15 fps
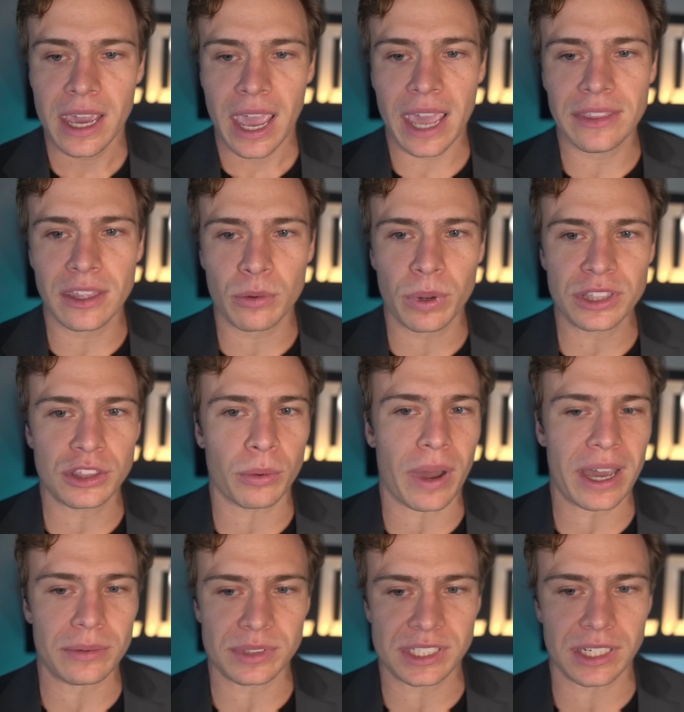And then with the
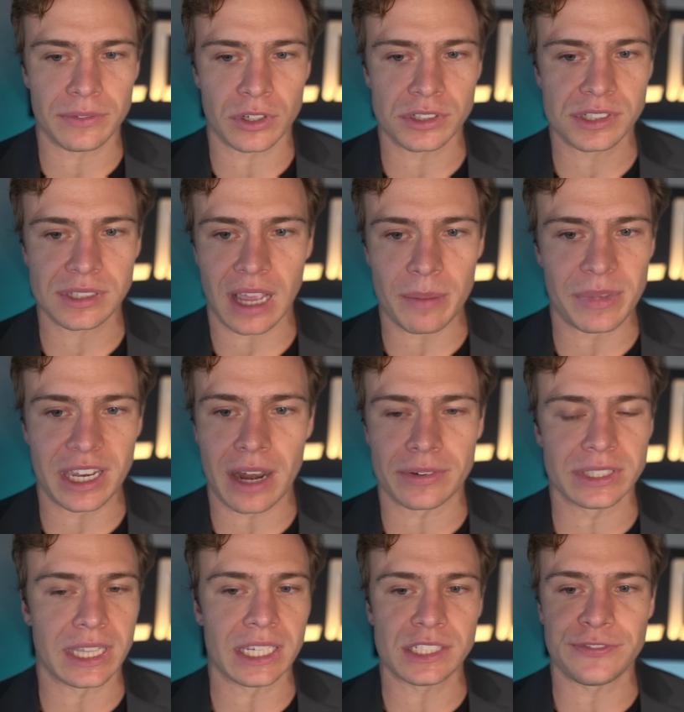wide receivers, I mean,
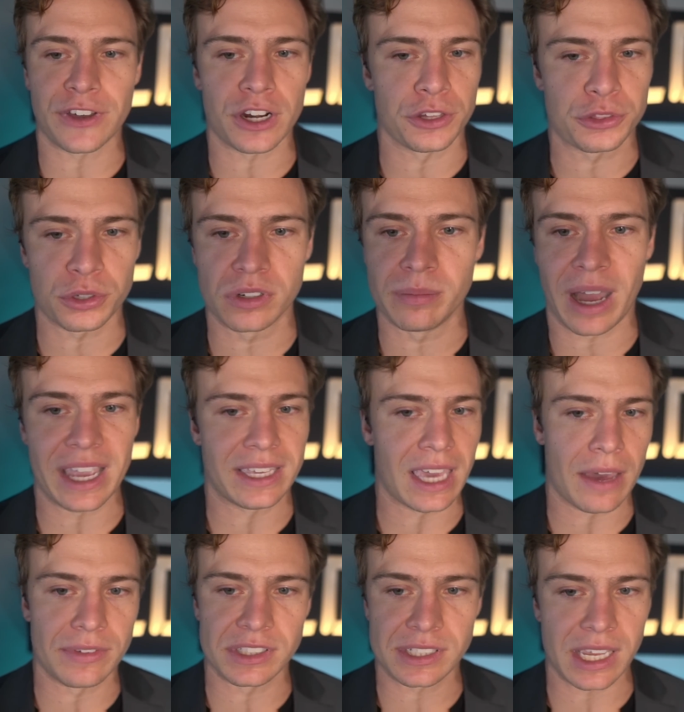everything's funneled through Mike
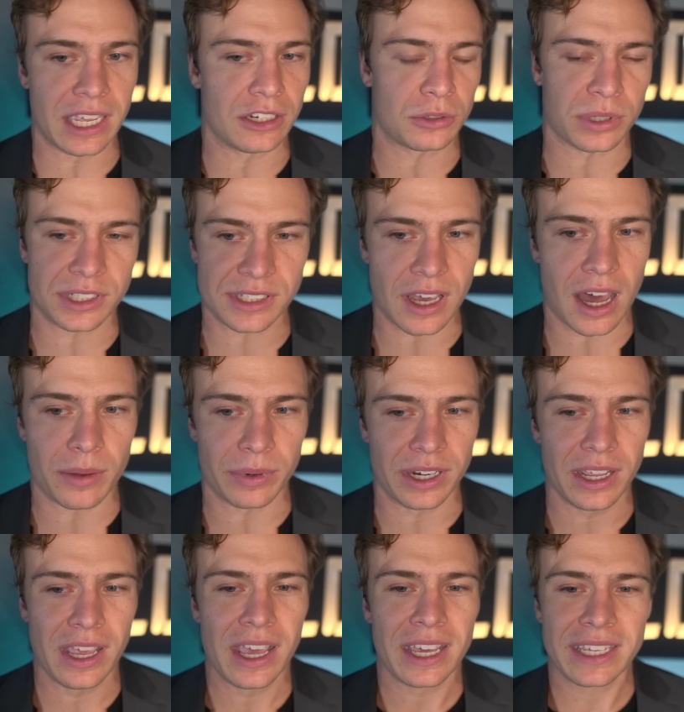Evans and Chris Godwin.
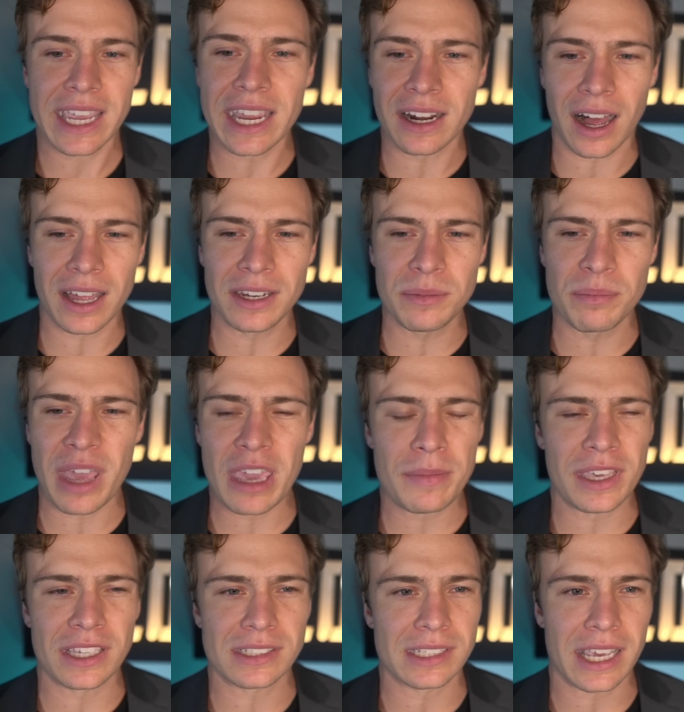Cade Otton
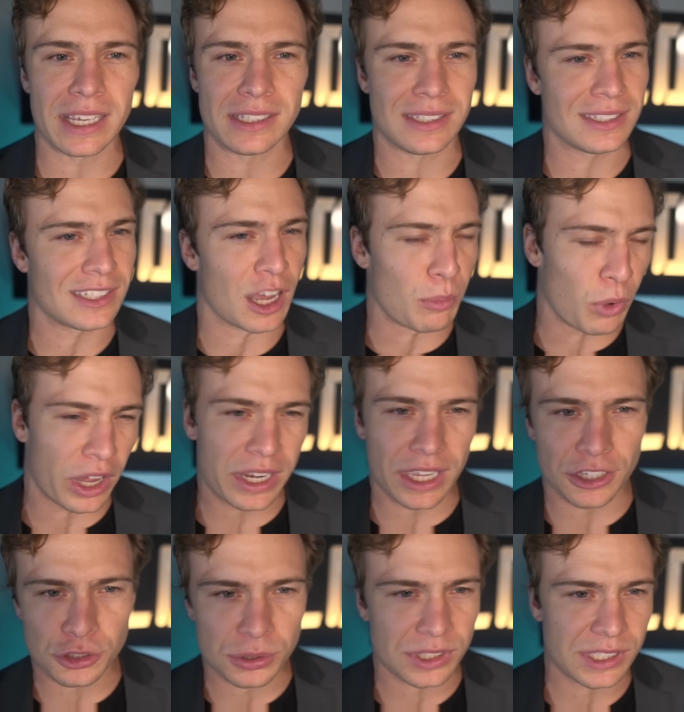maybe is a somewhat
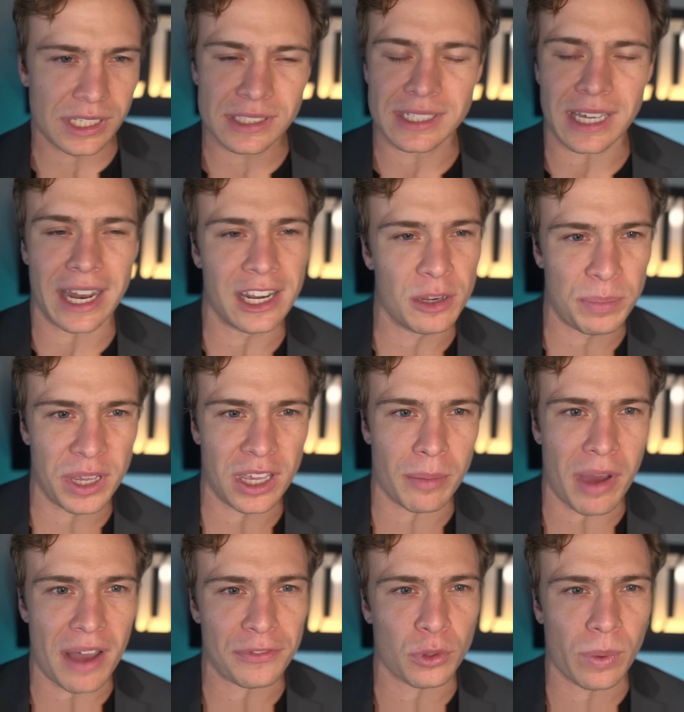interesting tight end pickup
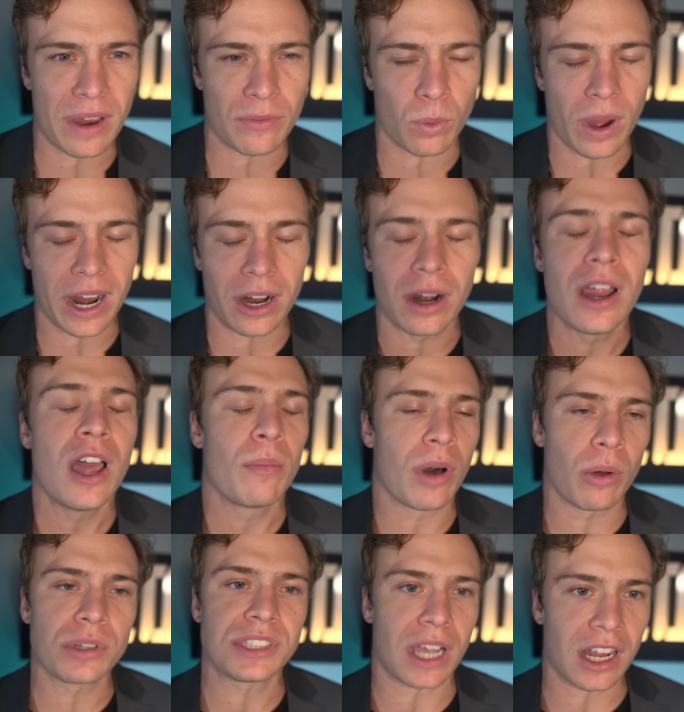off the waiver wire, but
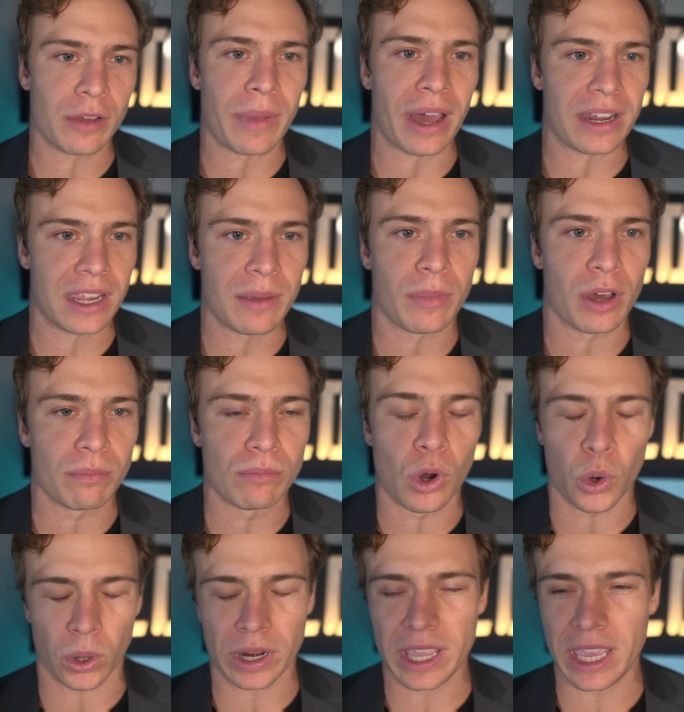we'll talk about him
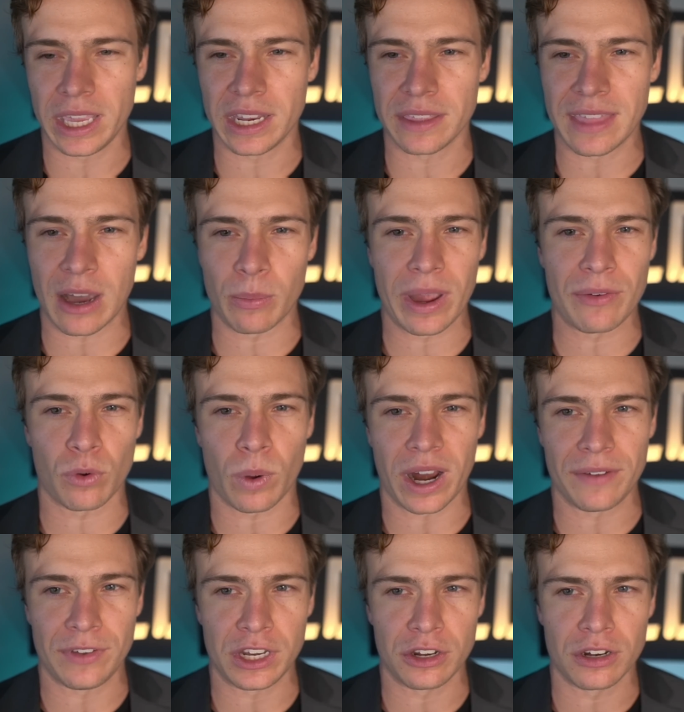more in that waiver wire
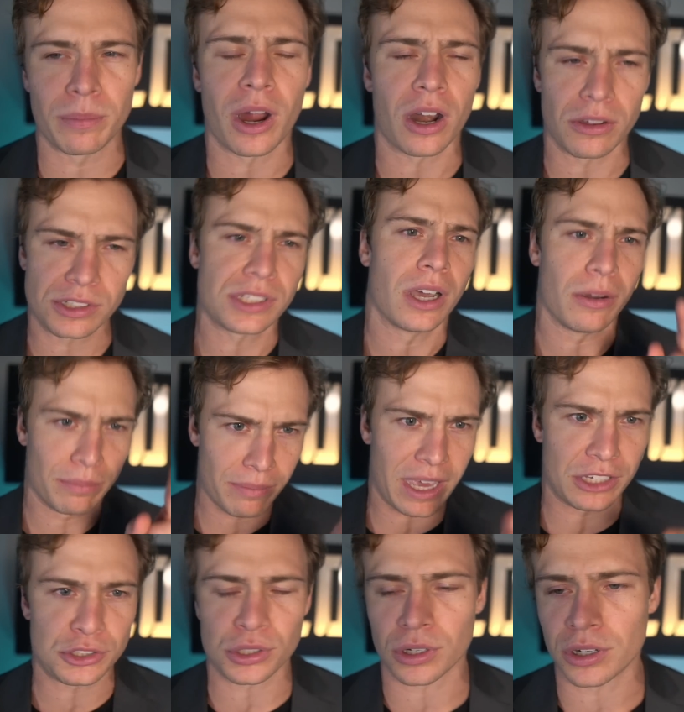video tomorrow. So
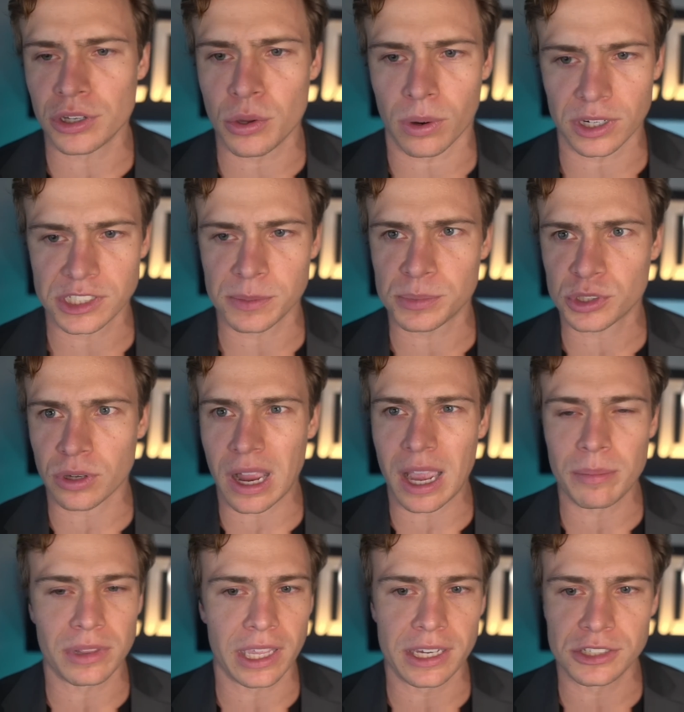make sure you are
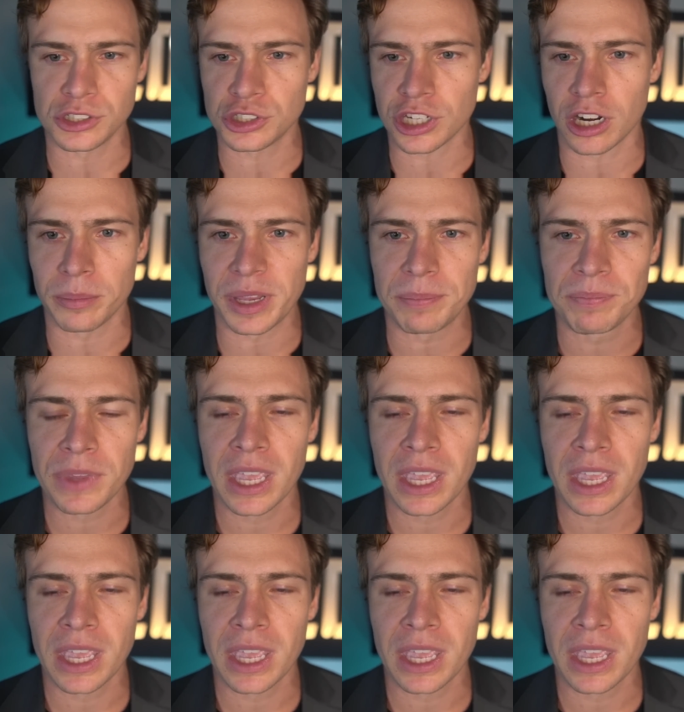subscribed, ladies and gentlemen.